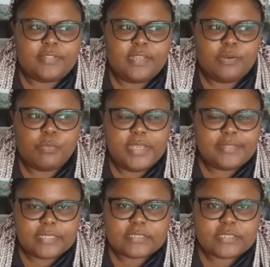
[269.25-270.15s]
the way
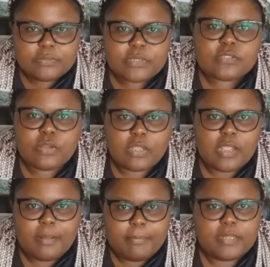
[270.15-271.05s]
that she was
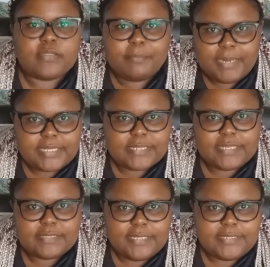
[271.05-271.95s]
talking about the plus
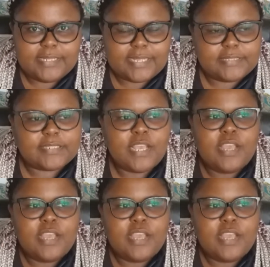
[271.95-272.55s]
size lady, right,